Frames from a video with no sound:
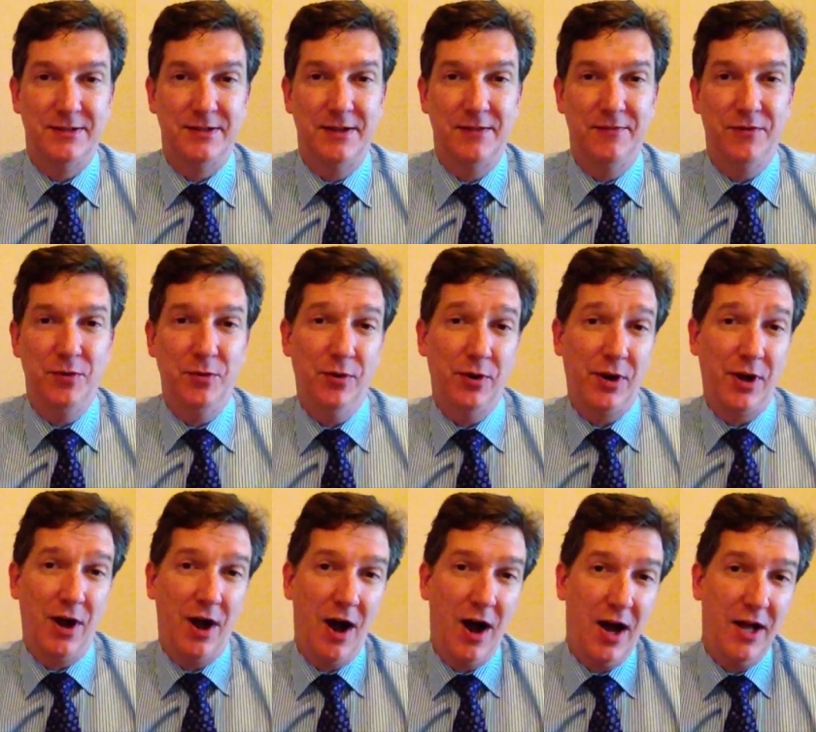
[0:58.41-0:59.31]
If you are
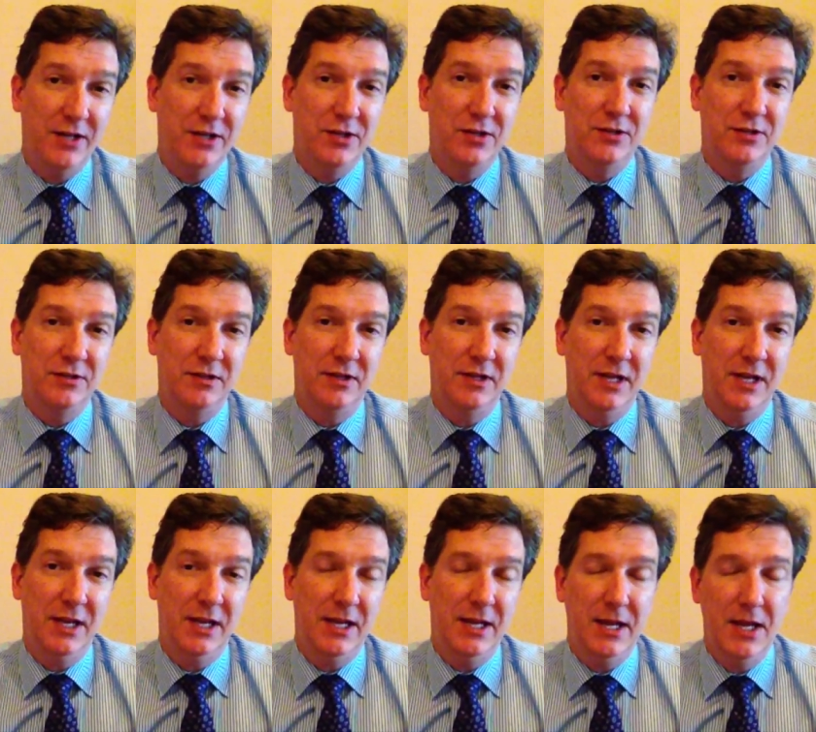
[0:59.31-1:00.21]

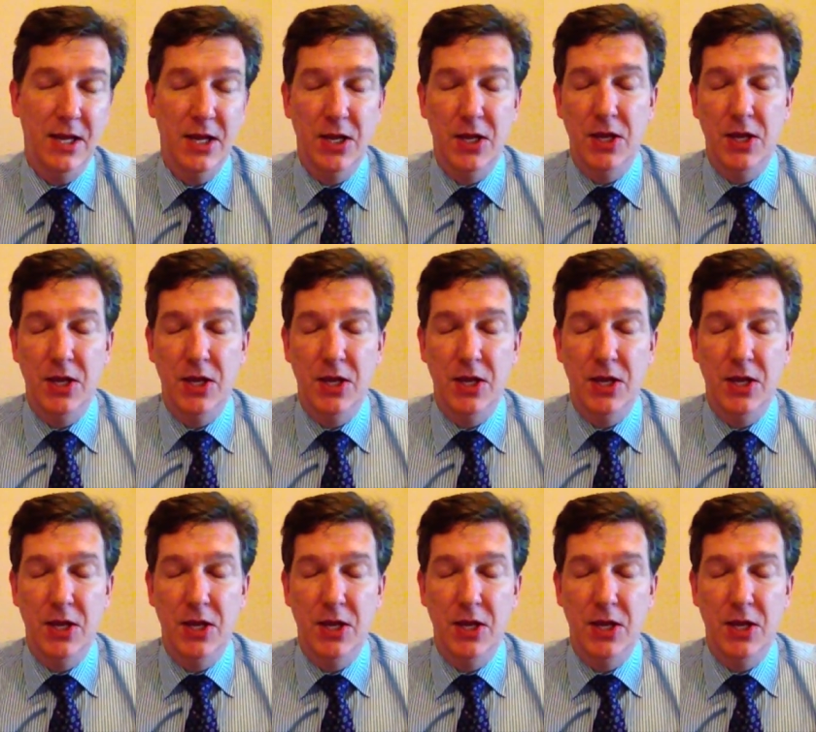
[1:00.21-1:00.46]
consciously